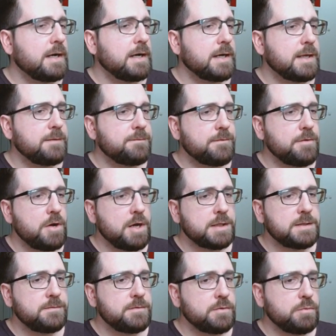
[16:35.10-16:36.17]
If
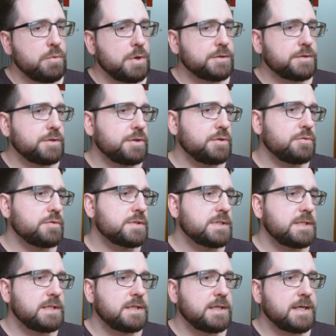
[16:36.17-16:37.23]
not, if you want to use
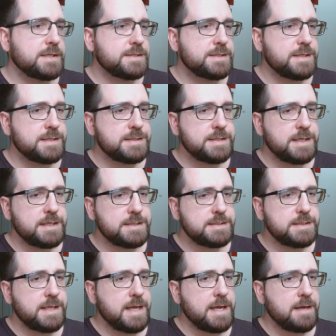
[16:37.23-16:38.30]
the
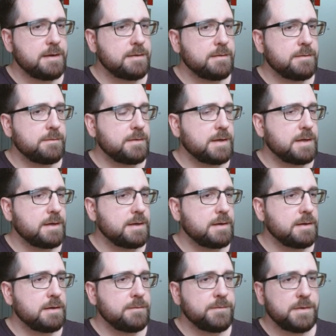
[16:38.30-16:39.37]
SCSS, then
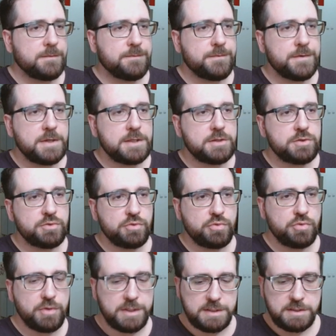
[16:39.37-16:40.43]
feel free
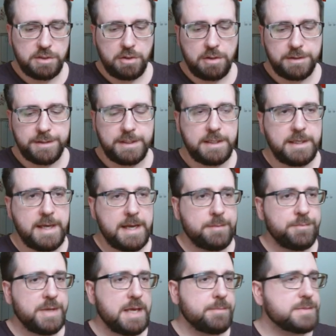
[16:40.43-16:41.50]
to install the
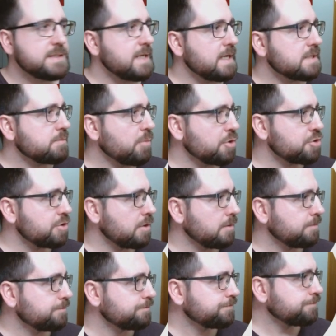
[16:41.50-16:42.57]
npm sass module.
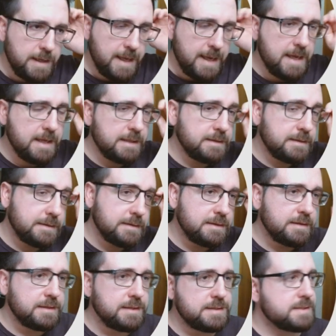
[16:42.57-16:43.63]
And
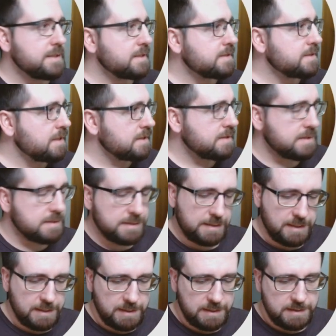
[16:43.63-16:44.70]
the CSS
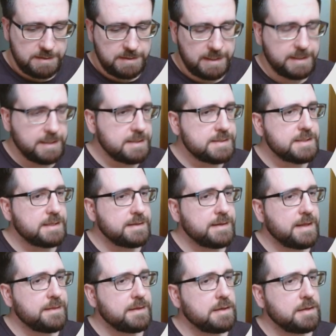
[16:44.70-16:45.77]
is, like I said, nothing